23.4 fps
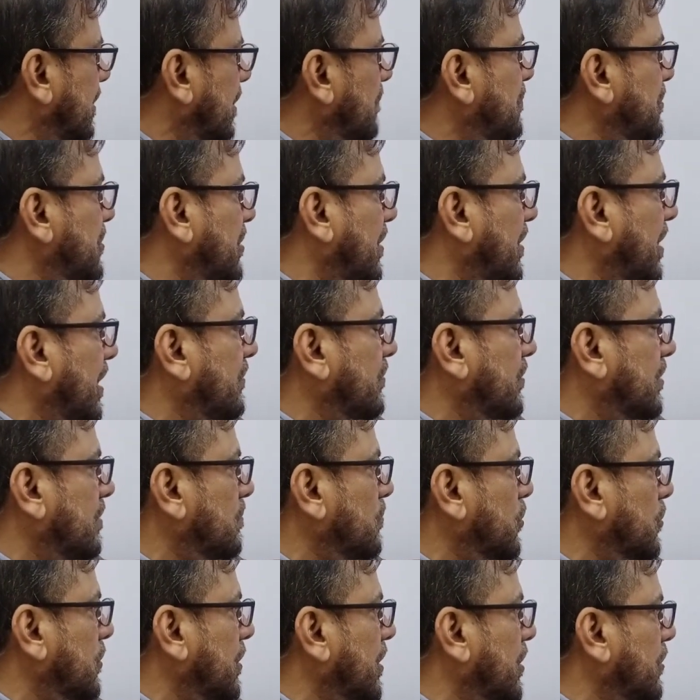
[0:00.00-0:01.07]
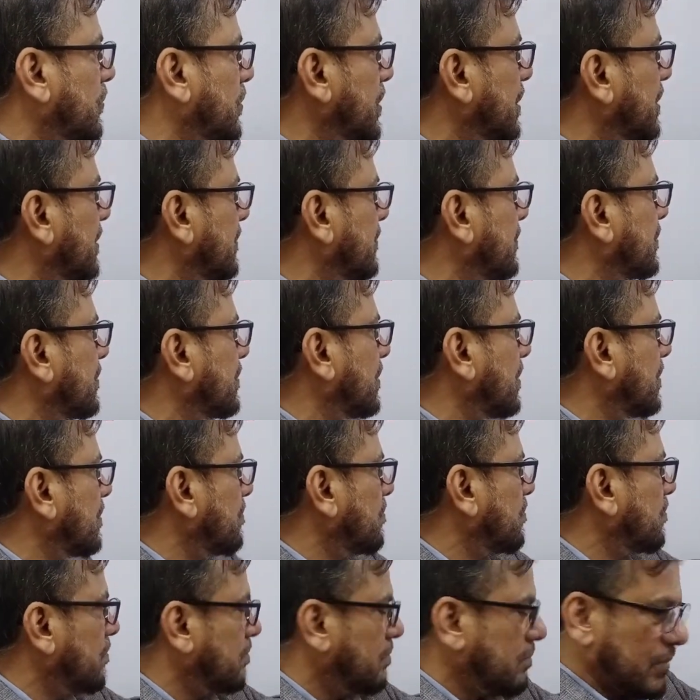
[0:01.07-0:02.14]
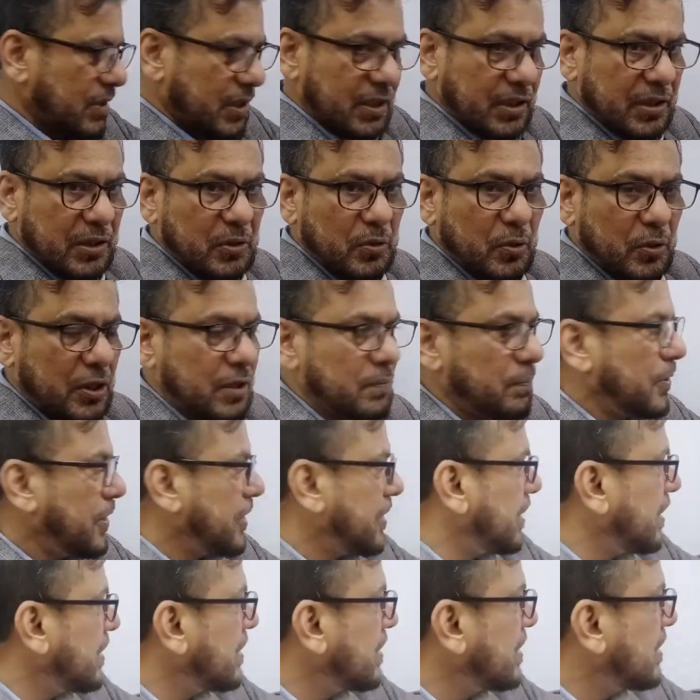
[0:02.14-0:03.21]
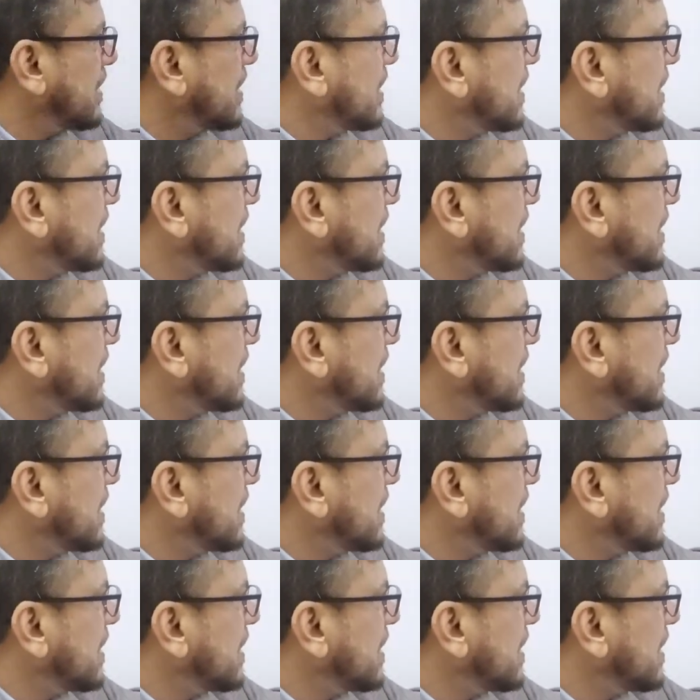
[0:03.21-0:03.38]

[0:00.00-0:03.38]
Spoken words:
temperature rise of the motor during this loading period